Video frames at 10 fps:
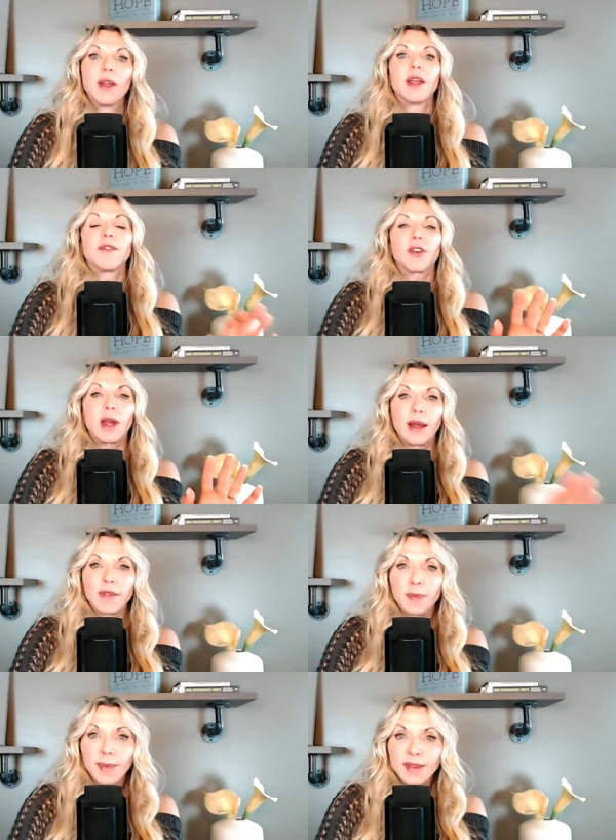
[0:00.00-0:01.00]
If you're
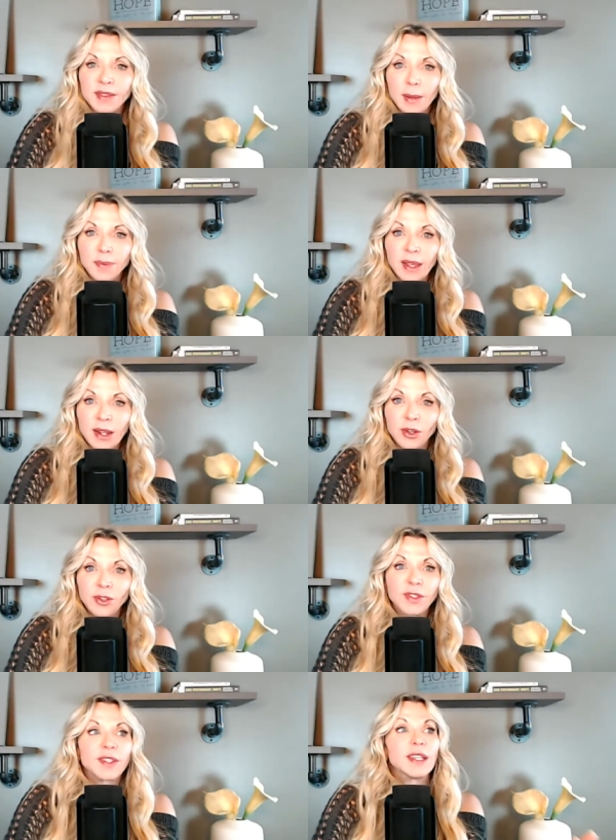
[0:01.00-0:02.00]
having messed up
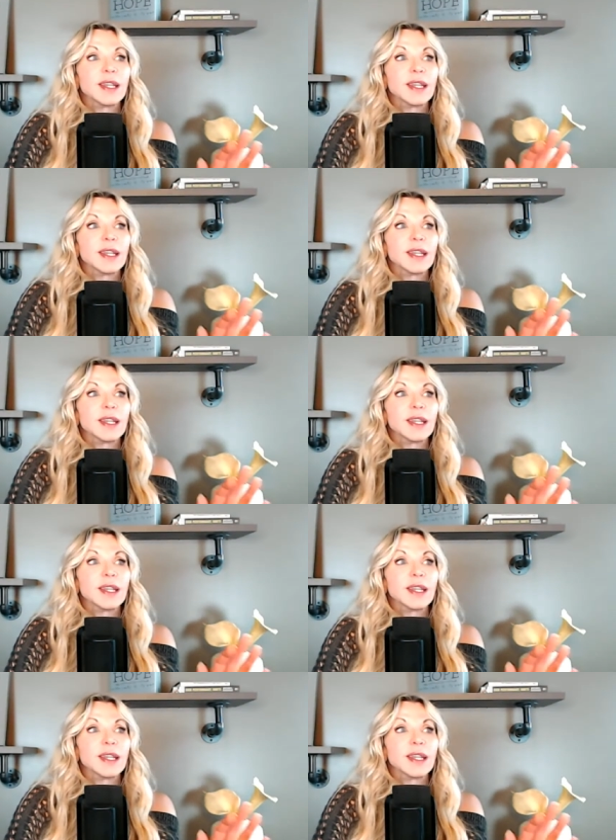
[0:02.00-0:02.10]
cycles,